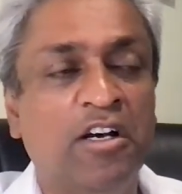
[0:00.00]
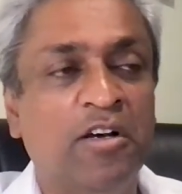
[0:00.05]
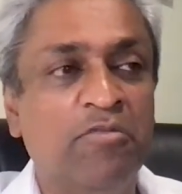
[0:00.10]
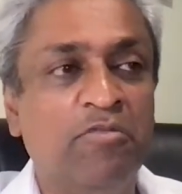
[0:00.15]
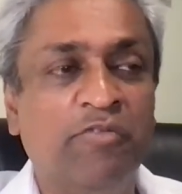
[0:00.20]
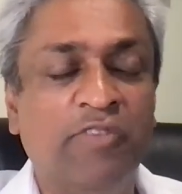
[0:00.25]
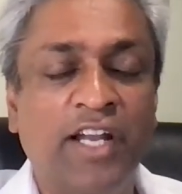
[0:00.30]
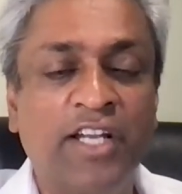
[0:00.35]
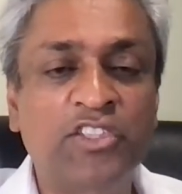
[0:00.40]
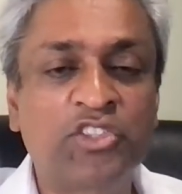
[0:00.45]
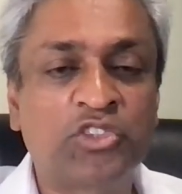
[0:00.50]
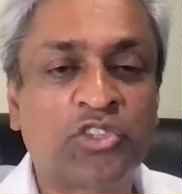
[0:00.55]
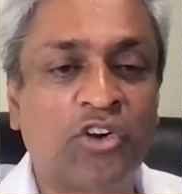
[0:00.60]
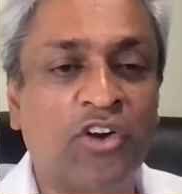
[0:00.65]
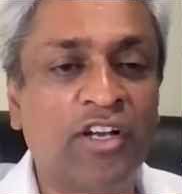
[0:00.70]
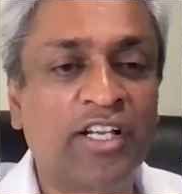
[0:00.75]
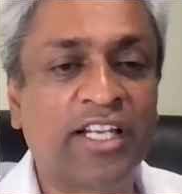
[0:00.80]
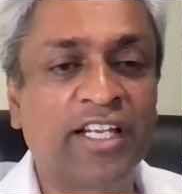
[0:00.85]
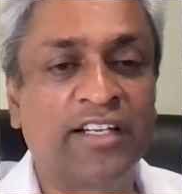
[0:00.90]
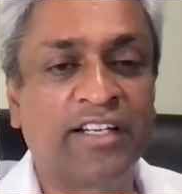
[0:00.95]
very
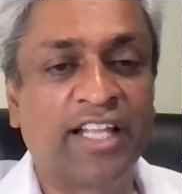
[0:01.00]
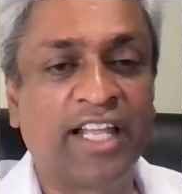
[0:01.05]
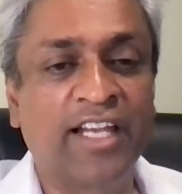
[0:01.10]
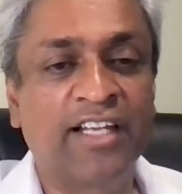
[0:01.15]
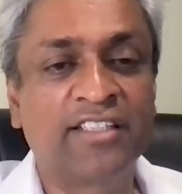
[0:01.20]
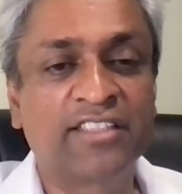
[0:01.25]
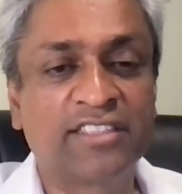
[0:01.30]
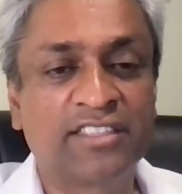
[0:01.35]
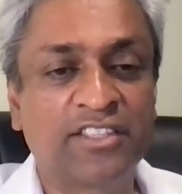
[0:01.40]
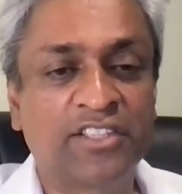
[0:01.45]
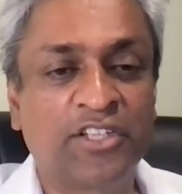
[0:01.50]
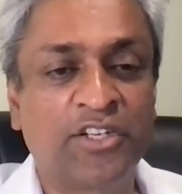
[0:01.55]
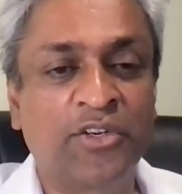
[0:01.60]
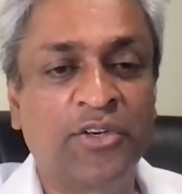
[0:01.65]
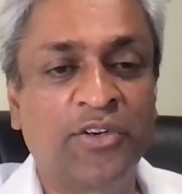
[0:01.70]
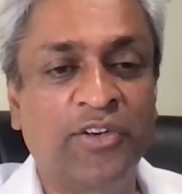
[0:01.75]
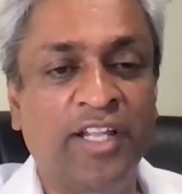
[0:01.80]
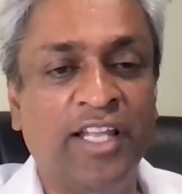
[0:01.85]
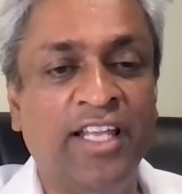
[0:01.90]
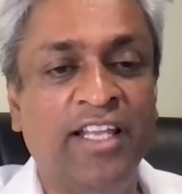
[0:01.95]
strong container
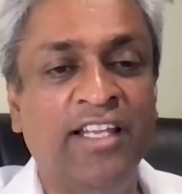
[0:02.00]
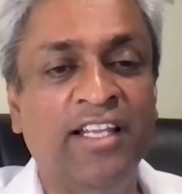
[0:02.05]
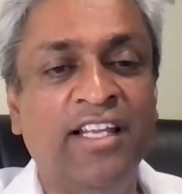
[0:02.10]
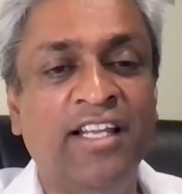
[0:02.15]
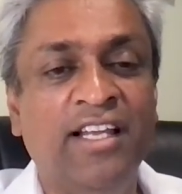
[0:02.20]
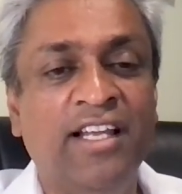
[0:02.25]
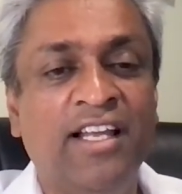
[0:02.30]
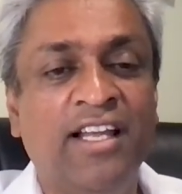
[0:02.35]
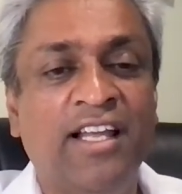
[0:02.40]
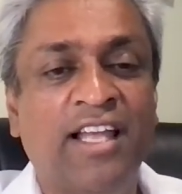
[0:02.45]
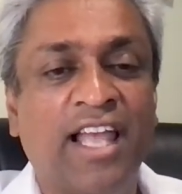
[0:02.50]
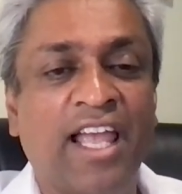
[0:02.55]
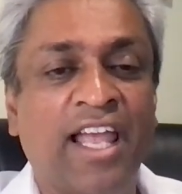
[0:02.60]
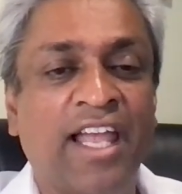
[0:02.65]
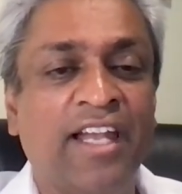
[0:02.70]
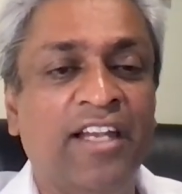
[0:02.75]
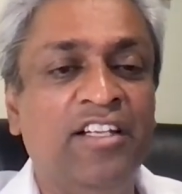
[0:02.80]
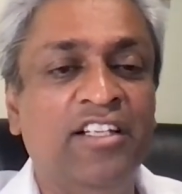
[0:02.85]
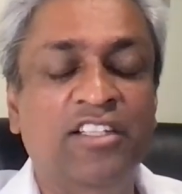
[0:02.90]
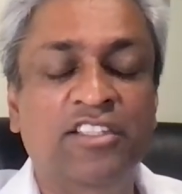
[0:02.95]
security,
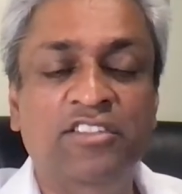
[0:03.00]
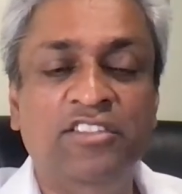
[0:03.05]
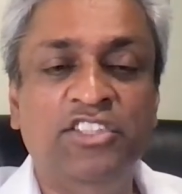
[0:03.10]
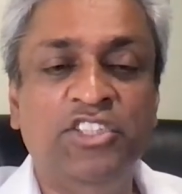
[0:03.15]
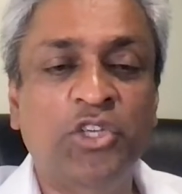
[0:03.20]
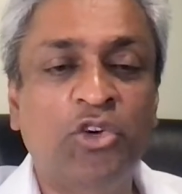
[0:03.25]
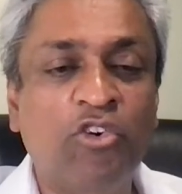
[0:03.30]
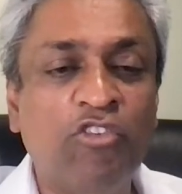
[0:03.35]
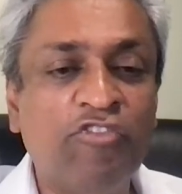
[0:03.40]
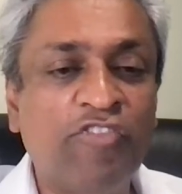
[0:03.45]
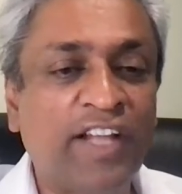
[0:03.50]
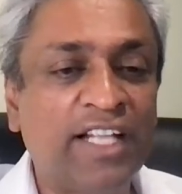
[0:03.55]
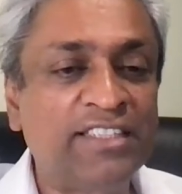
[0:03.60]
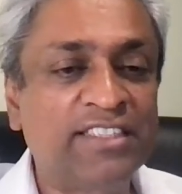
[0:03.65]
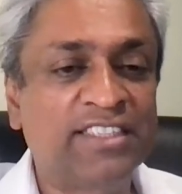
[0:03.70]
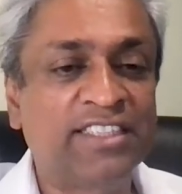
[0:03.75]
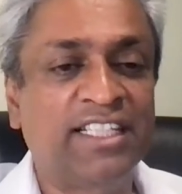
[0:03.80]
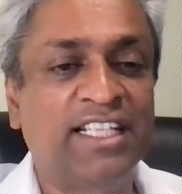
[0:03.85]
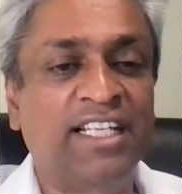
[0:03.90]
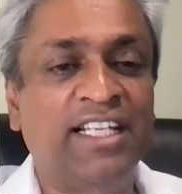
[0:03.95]
and
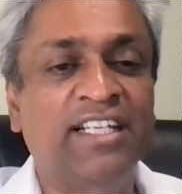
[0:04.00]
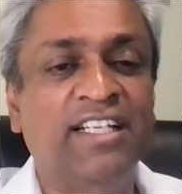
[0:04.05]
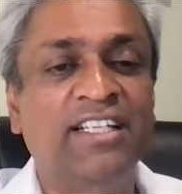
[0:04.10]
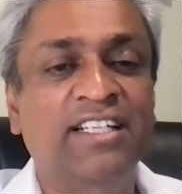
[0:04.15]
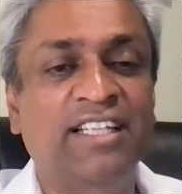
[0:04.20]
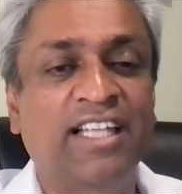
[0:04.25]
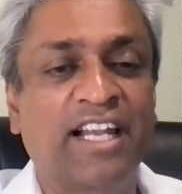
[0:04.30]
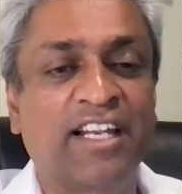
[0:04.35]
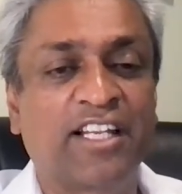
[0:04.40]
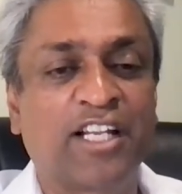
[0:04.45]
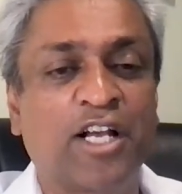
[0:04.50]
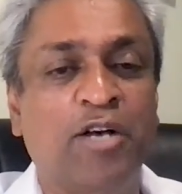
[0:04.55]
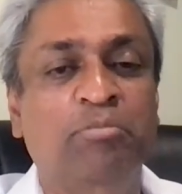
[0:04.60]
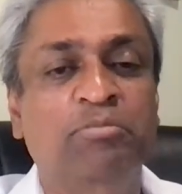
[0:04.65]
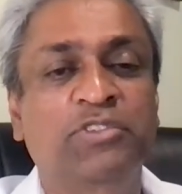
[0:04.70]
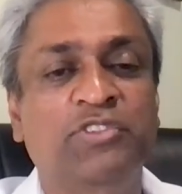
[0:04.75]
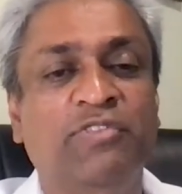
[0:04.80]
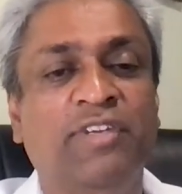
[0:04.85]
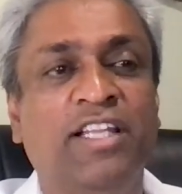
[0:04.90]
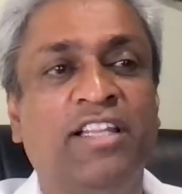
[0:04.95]
geofencing that
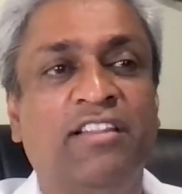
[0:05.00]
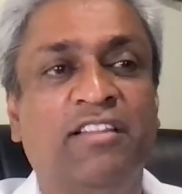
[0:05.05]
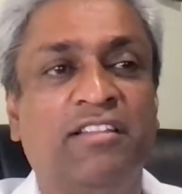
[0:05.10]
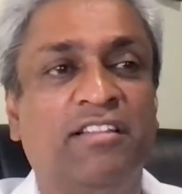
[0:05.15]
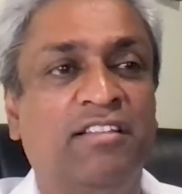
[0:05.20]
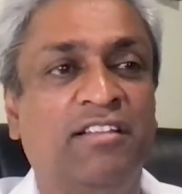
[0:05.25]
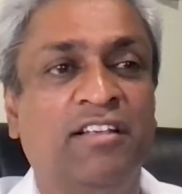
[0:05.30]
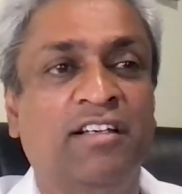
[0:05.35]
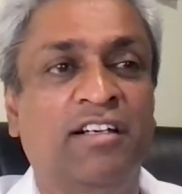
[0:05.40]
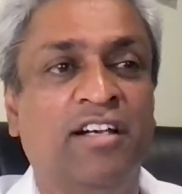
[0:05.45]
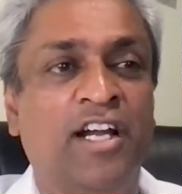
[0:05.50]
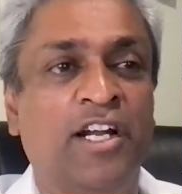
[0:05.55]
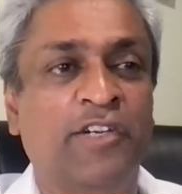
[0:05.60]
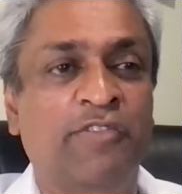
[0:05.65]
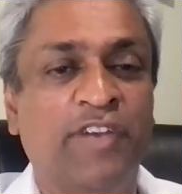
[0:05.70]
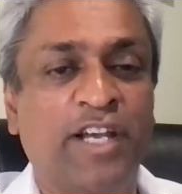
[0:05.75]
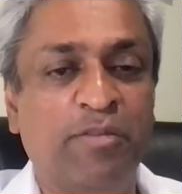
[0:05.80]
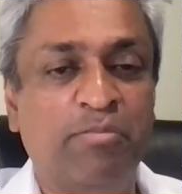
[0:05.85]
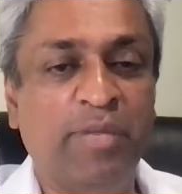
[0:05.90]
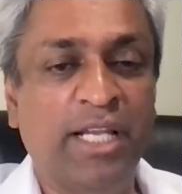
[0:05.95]
comes with
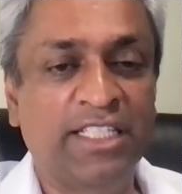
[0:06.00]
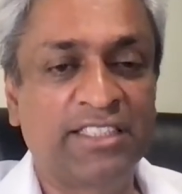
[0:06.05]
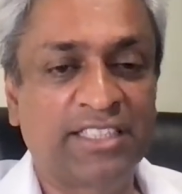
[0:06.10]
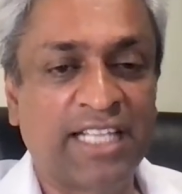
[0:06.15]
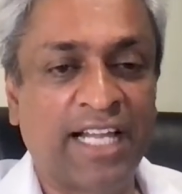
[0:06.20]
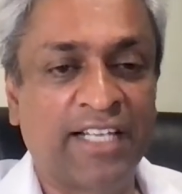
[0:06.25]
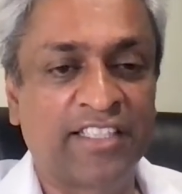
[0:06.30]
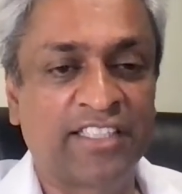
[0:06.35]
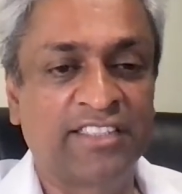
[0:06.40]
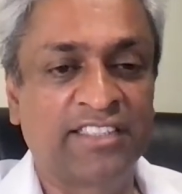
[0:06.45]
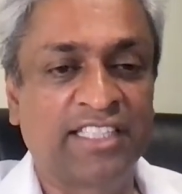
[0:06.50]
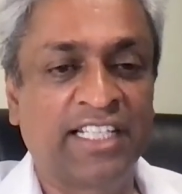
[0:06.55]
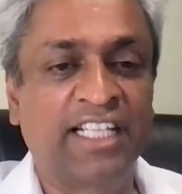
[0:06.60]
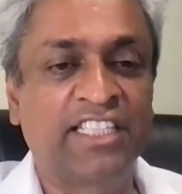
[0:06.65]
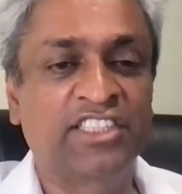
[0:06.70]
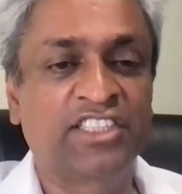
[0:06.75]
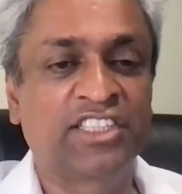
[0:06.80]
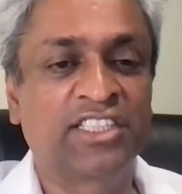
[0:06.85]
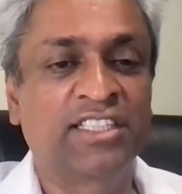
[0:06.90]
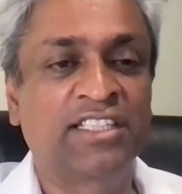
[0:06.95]
hardware-based
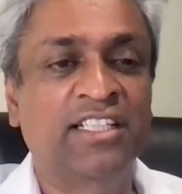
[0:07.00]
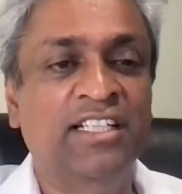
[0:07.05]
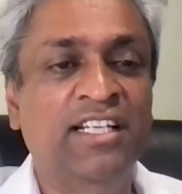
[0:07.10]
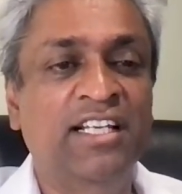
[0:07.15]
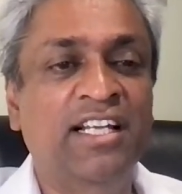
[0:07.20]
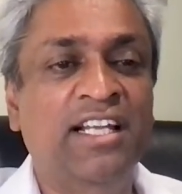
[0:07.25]
attestation,